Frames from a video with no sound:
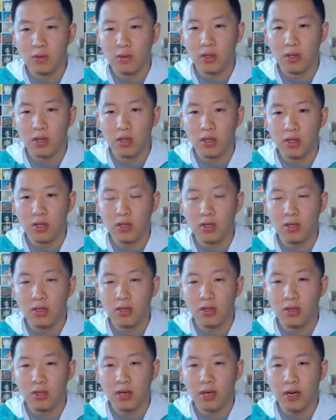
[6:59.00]

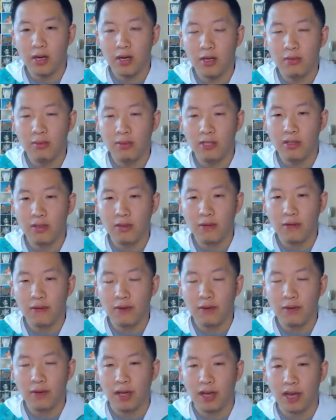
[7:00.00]
I am still
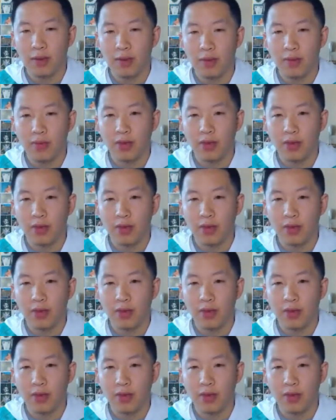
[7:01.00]
fairly happy